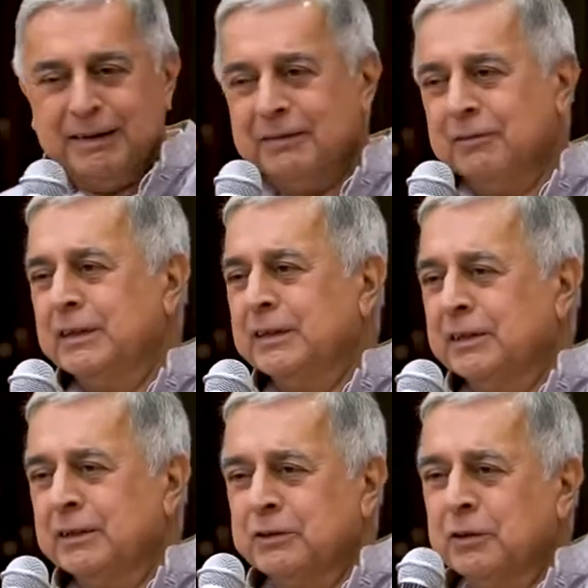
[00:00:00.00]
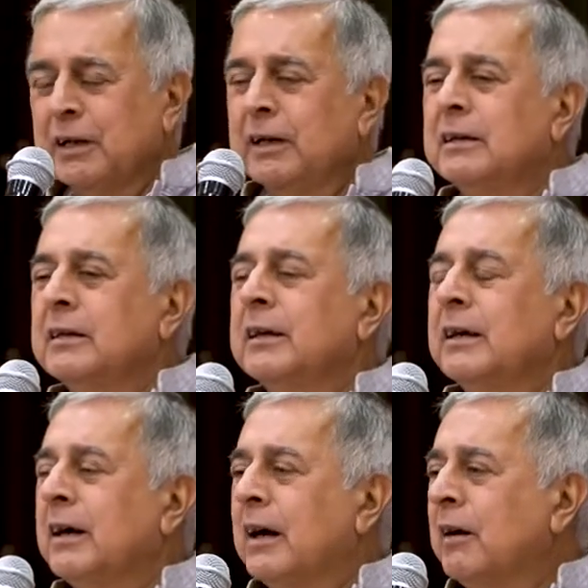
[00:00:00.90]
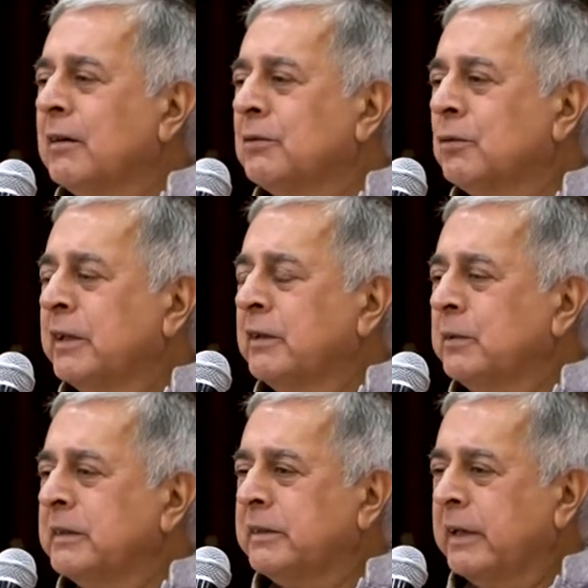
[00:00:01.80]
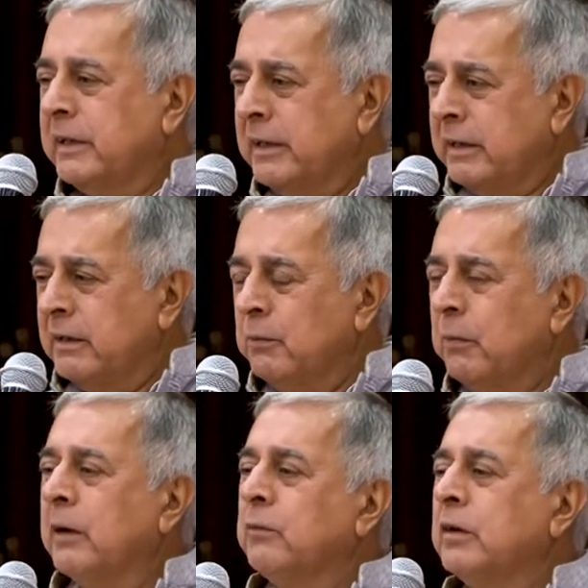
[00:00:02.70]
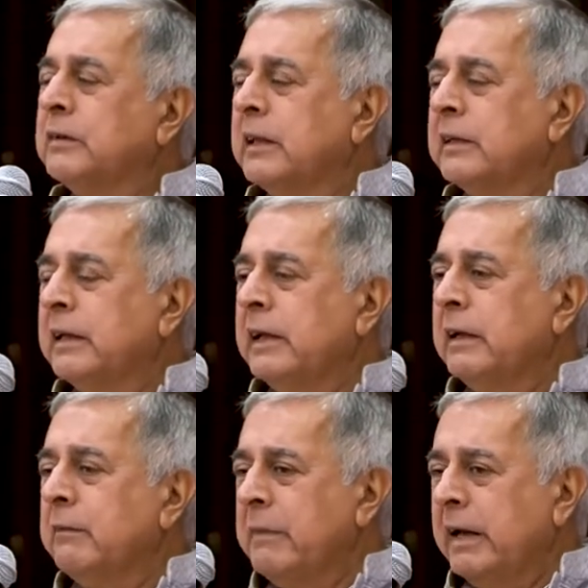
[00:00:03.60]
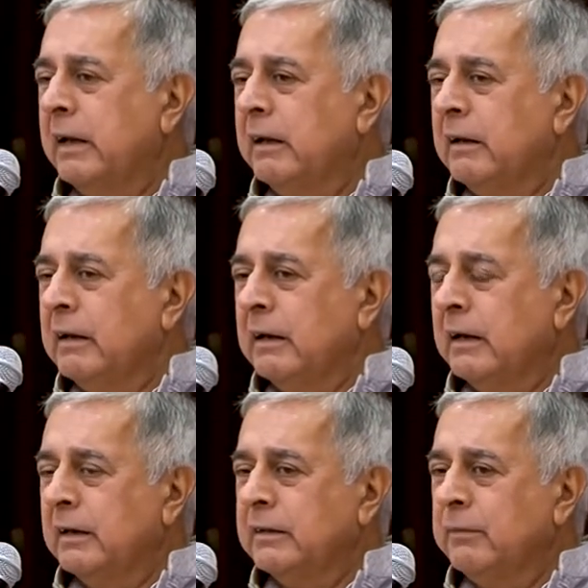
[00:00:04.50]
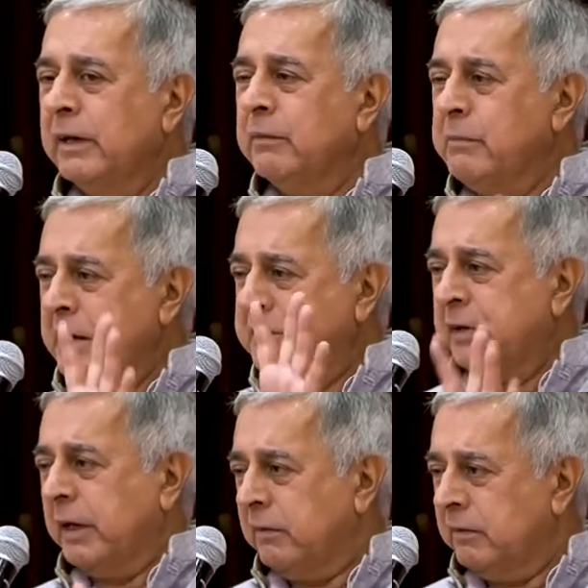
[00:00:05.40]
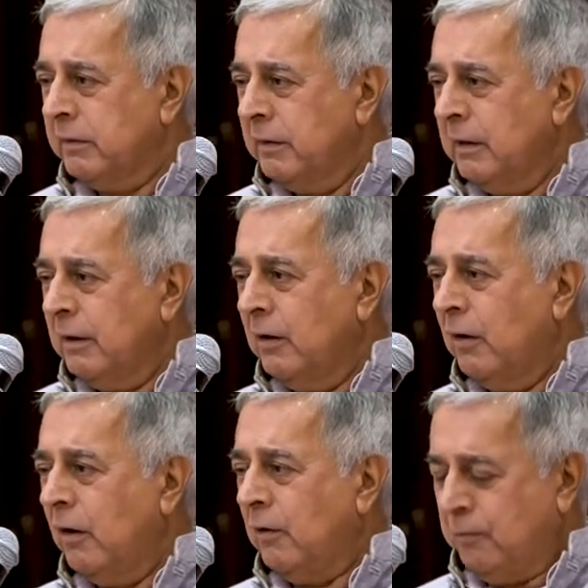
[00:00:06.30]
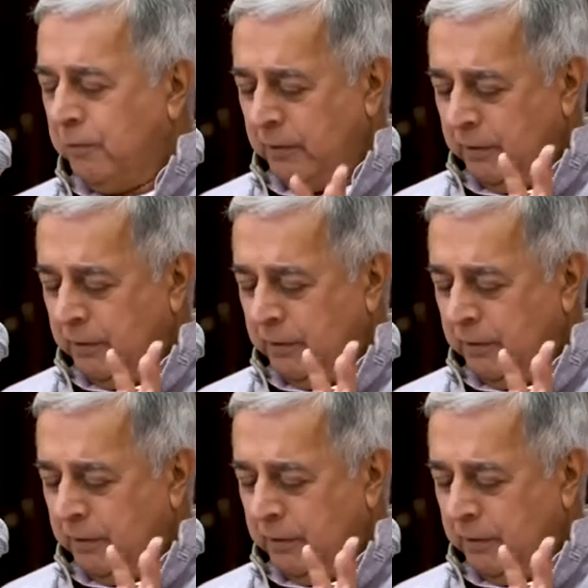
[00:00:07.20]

Vidya Charan Shukla, two things which they did. One was that they made a matrix of